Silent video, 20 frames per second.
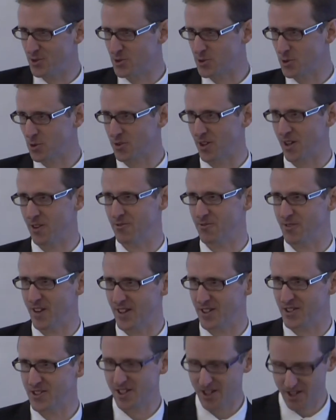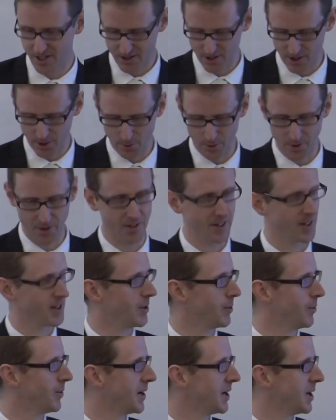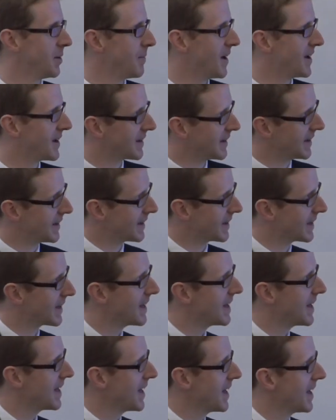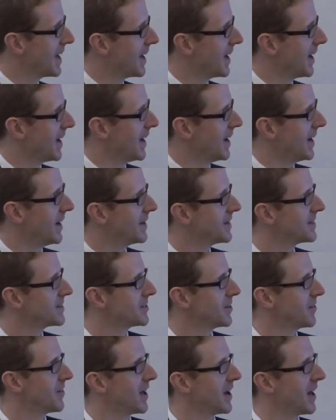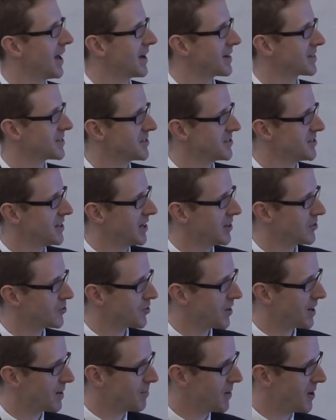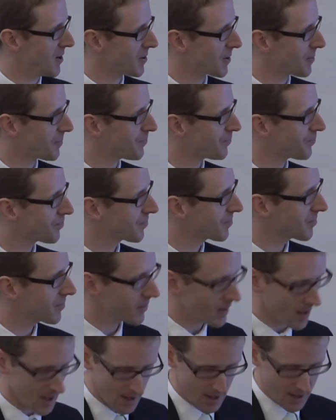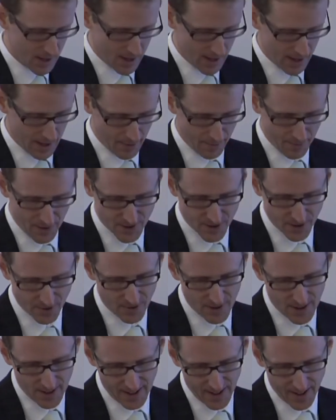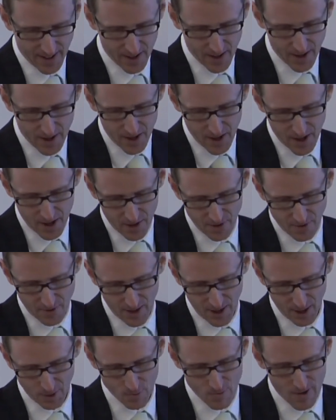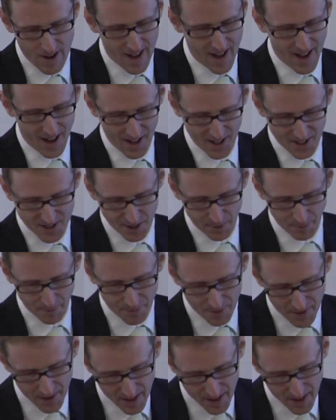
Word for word: you saw that vent, you would think you were in a Bentley. Uh, so that acts as their trademark. And that's a fairly fairly rare item.